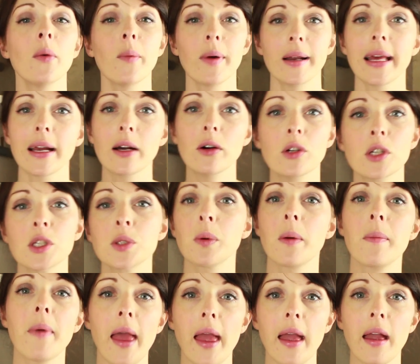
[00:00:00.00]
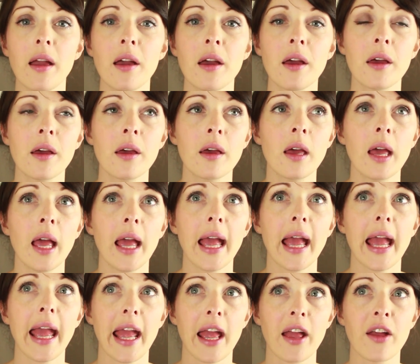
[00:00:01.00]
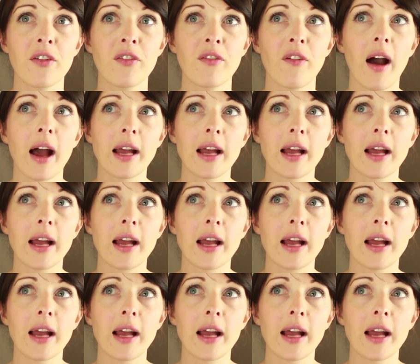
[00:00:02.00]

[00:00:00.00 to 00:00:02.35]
When I go swimming, if